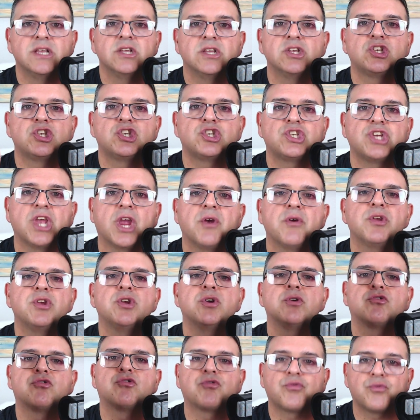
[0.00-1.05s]
Share
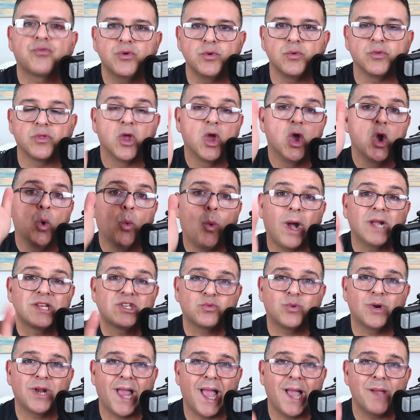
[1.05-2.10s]
your truth.
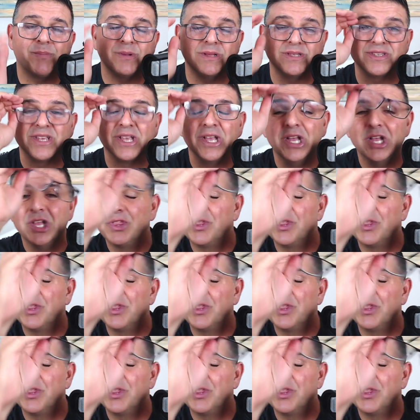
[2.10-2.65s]
Watch what happens.